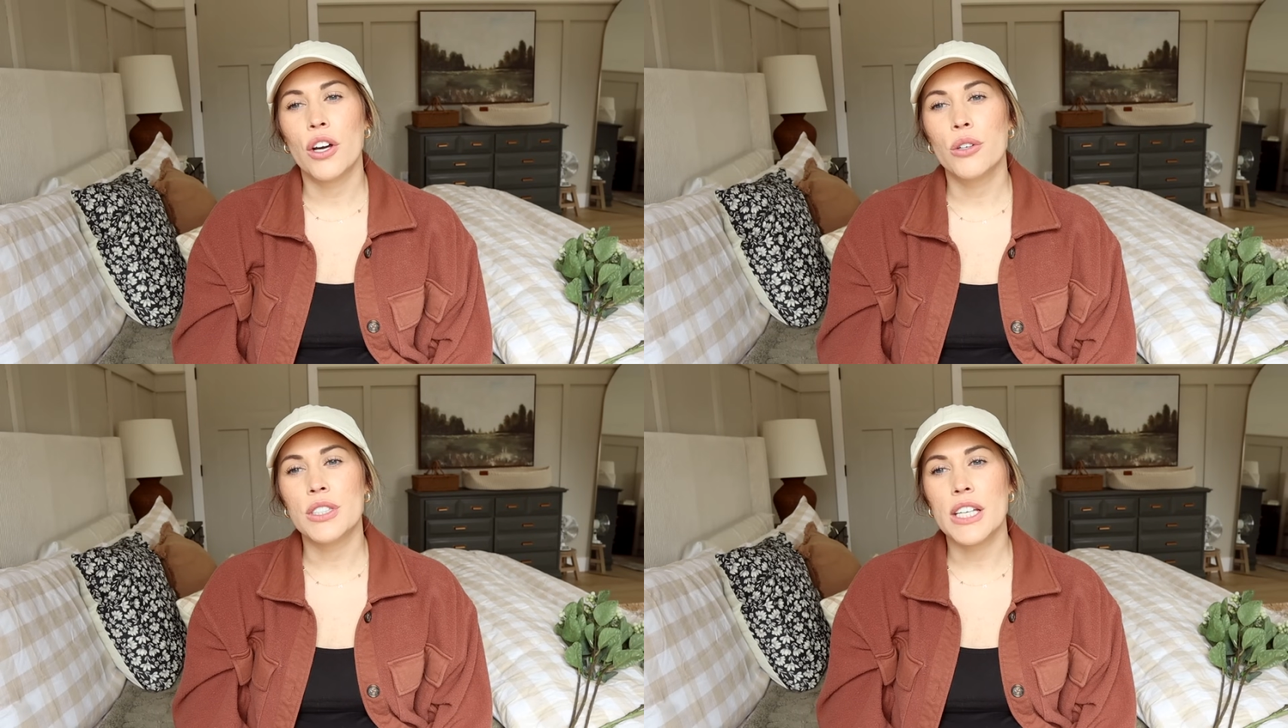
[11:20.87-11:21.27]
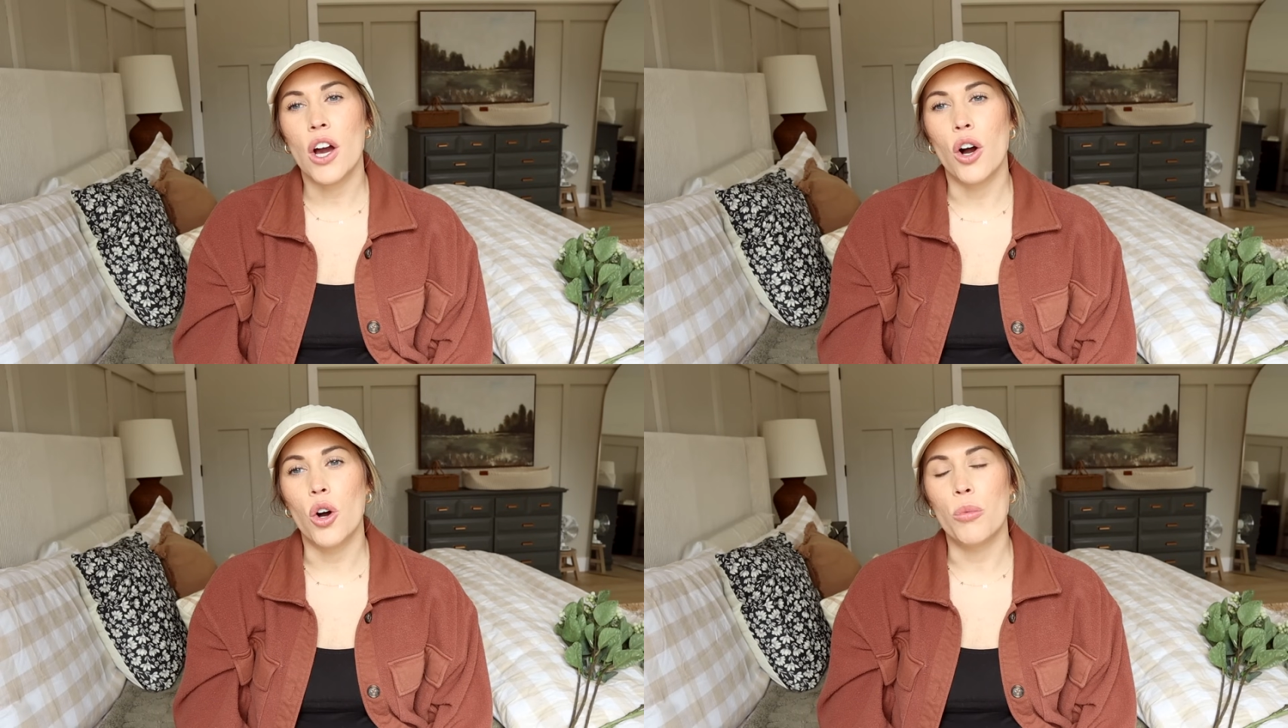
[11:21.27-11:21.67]
cozy
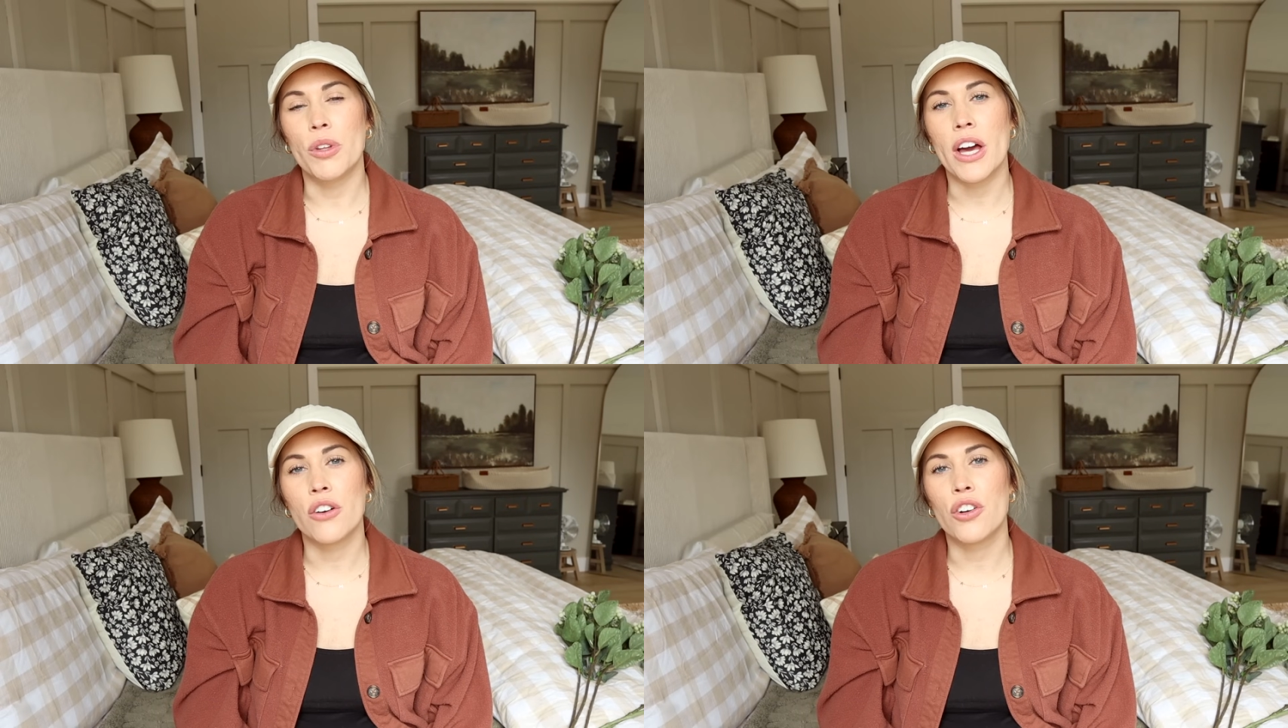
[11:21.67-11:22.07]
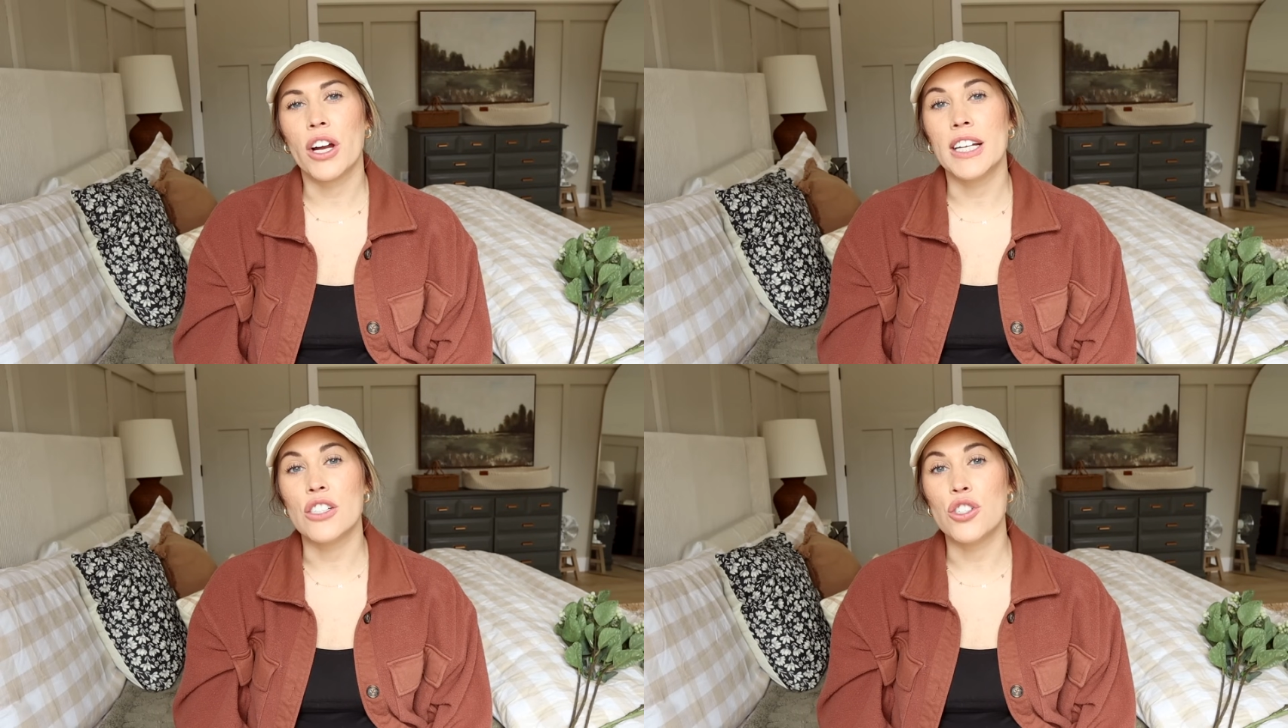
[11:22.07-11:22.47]
home without
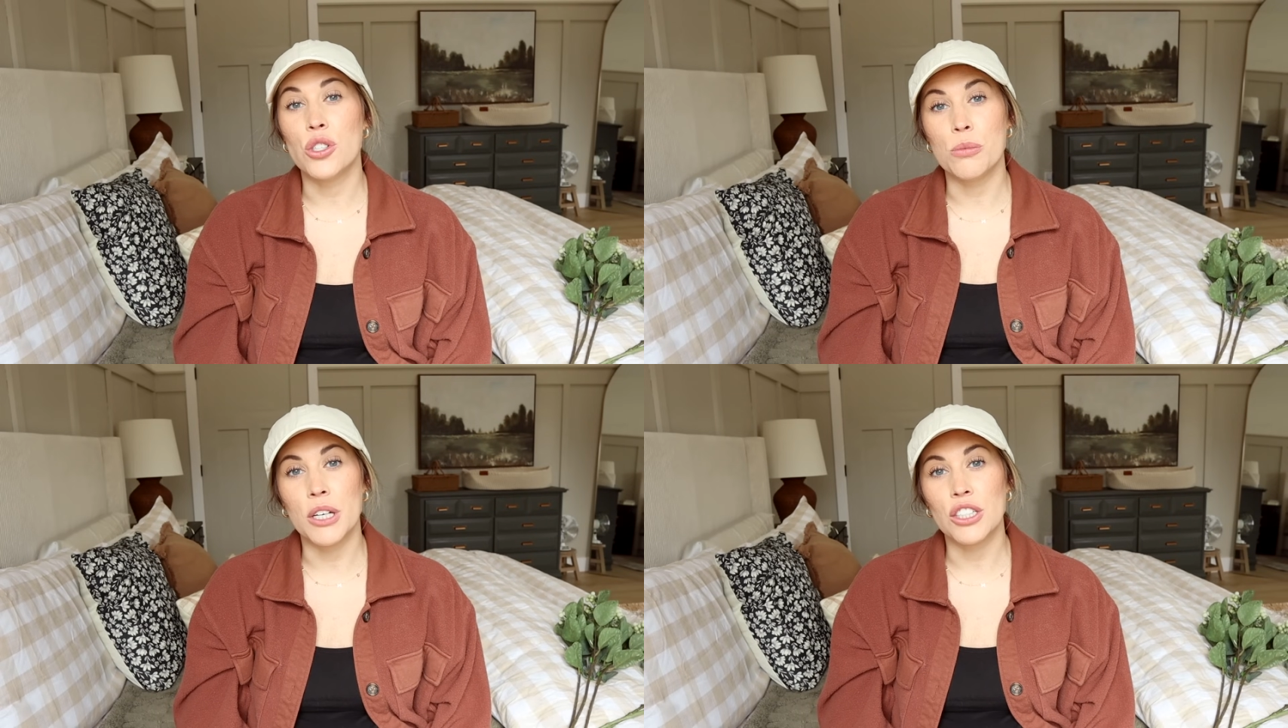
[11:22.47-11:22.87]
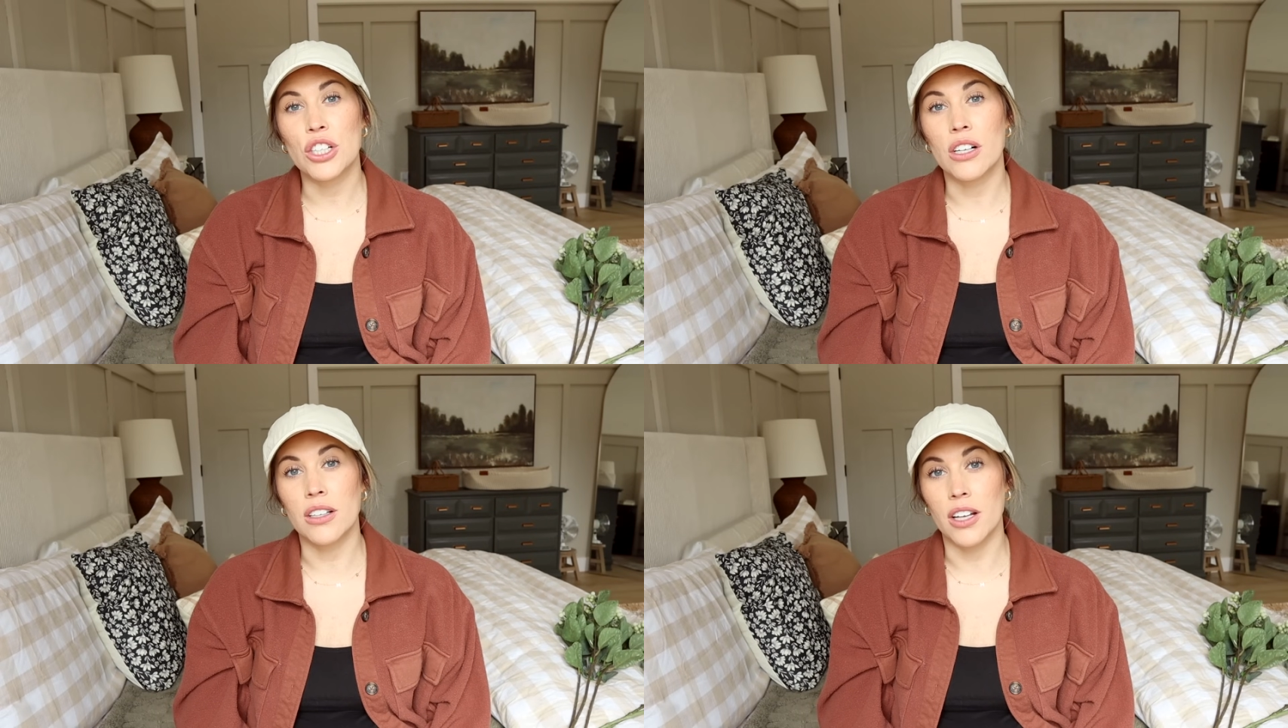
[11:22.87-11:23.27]
creating too much
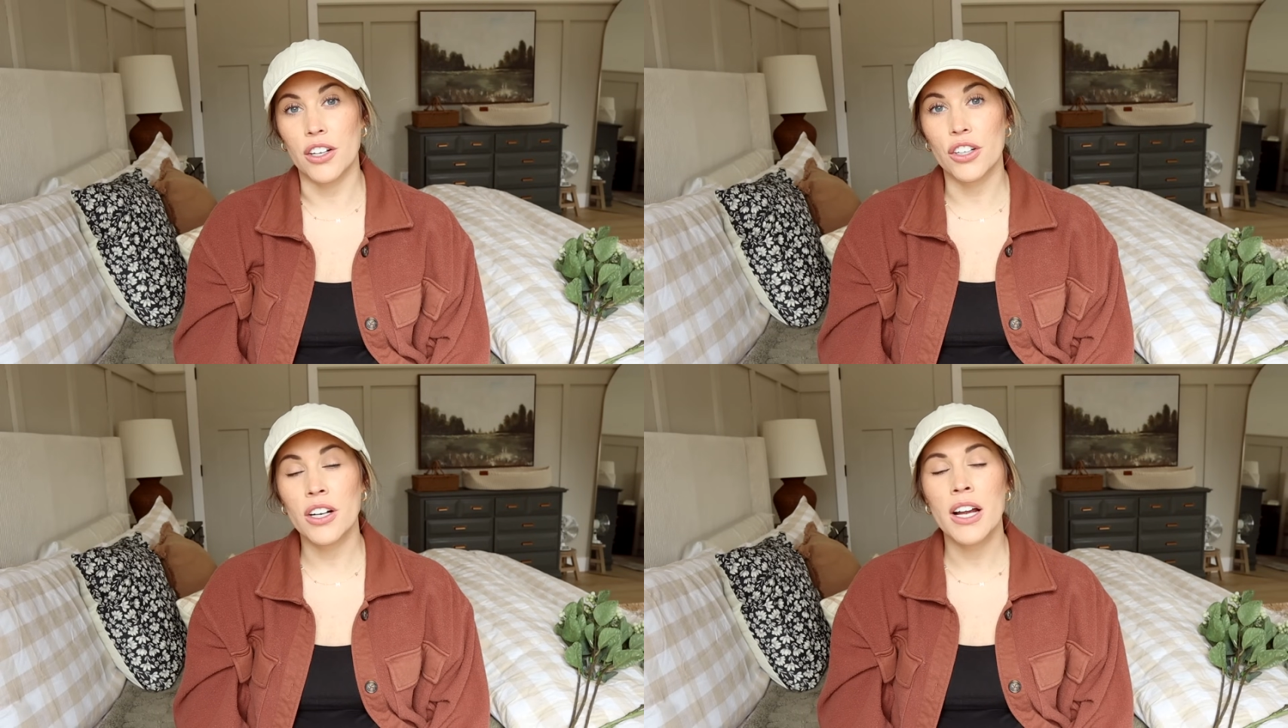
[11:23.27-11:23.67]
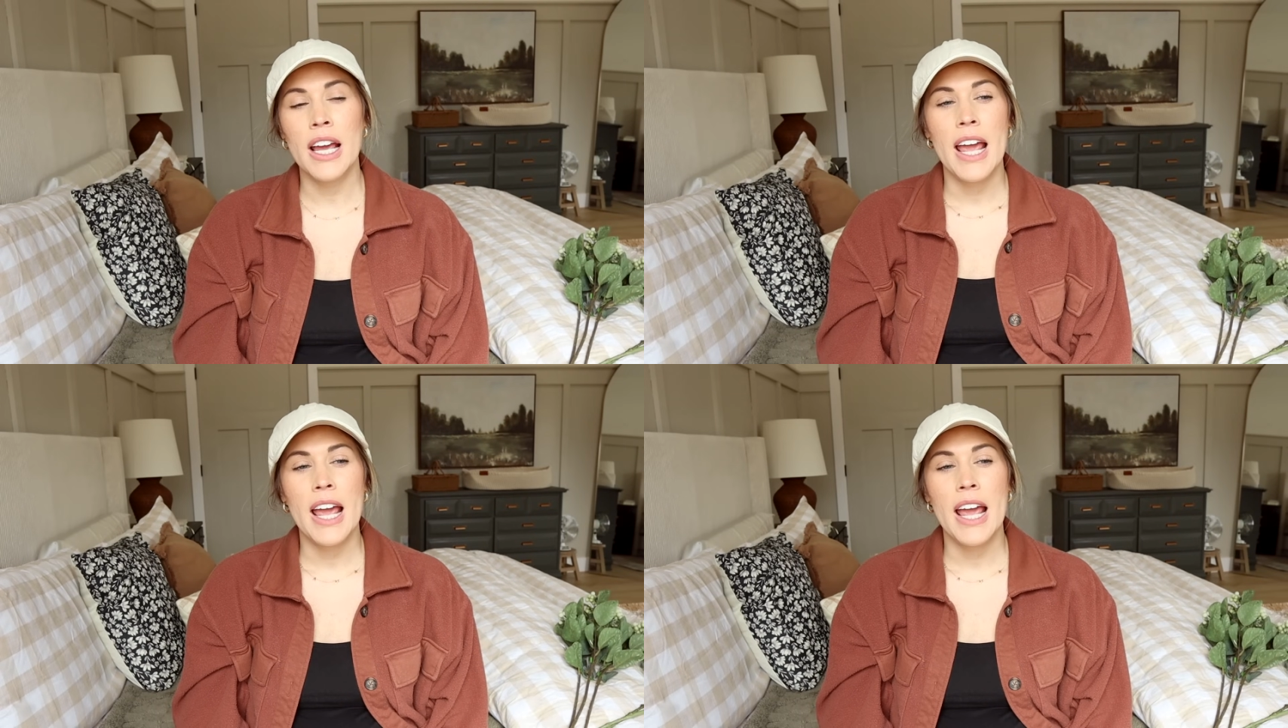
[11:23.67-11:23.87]
clutter.